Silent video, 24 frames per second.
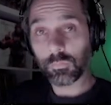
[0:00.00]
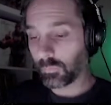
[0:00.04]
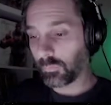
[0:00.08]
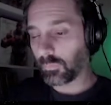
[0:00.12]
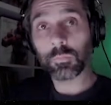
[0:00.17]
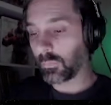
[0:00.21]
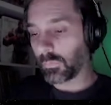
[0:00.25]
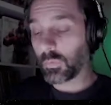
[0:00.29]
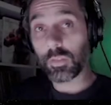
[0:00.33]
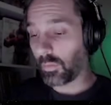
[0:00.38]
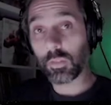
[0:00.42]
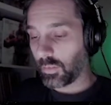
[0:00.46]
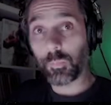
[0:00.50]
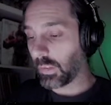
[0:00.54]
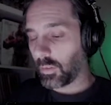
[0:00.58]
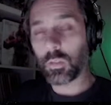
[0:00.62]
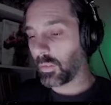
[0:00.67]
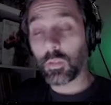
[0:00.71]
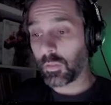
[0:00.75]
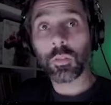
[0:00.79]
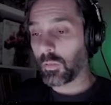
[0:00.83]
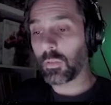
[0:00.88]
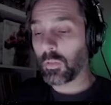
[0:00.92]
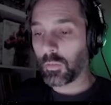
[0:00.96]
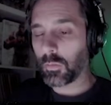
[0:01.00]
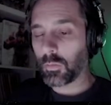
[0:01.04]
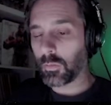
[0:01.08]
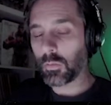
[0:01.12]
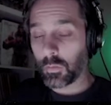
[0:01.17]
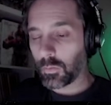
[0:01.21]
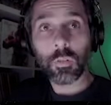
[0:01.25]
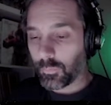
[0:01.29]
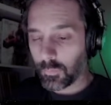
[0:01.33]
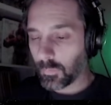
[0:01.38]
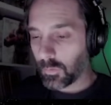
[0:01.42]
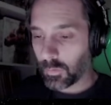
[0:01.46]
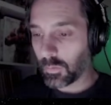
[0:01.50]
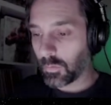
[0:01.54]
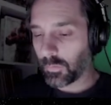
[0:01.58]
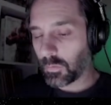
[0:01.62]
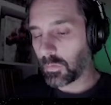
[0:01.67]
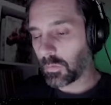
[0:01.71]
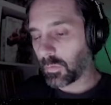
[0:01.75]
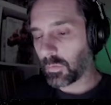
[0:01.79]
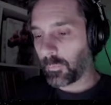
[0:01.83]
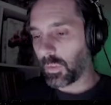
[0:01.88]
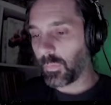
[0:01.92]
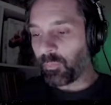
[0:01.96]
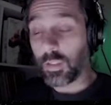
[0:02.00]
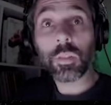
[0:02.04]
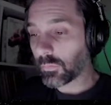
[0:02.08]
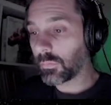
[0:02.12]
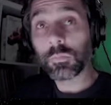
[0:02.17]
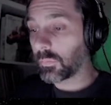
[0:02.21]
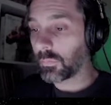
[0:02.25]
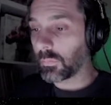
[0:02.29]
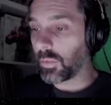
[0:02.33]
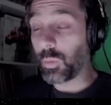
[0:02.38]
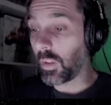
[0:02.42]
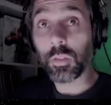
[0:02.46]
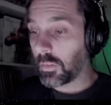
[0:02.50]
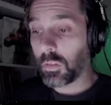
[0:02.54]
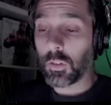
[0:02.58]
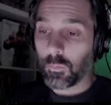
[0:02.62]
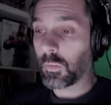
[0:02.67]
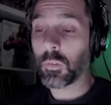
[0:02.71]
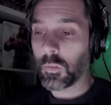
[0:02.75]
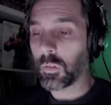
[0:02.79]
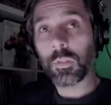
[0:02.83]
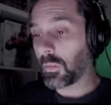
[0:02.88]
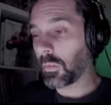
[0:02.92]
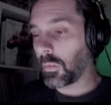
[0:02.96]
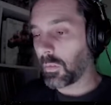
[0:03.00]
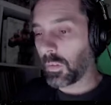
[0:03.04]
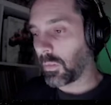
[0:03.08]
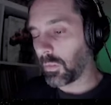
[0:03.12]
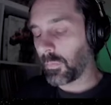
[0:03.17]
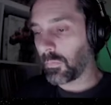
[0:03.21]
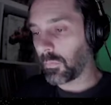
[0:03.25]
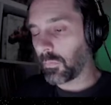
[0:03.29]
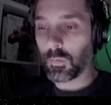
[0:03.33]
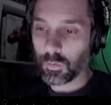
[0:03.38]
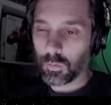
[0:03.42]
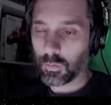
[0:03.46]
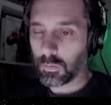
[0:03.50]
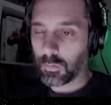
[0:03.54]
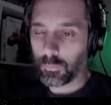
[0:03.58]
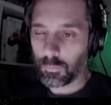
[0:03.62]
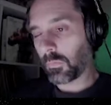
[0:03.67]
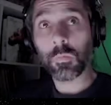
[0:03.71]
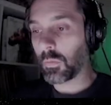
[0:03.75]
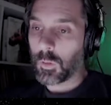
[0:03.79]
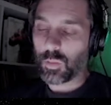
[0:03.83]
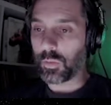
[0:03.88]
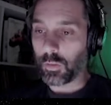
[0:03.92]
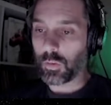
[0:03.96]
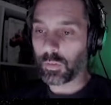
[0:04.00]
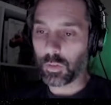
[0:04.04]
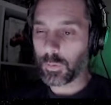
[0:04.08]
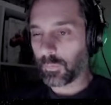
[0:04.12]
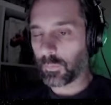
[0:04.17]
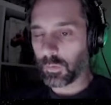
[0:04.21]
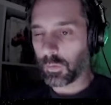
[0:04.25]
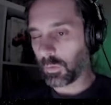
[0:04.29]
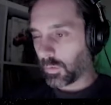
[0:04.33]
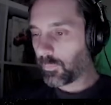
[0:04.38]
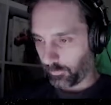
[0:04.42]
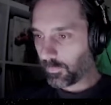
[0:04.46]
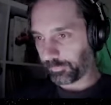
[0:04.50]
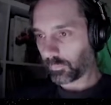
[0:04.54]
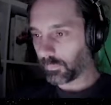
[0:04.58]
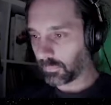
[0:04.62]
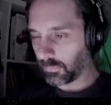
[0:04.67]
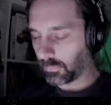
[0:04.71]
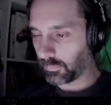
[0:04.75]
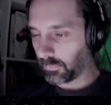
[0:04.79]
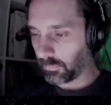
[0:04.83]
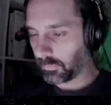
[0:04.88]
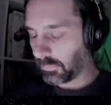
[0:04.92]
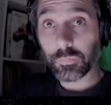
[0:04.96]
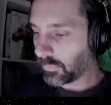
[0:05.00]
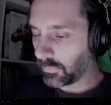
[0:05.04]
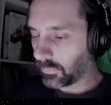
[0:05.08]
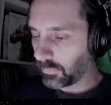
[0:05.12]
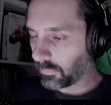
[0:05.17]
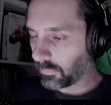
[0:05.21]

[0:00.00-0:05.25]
gateway into death metal, thrash kind of stuff. It's an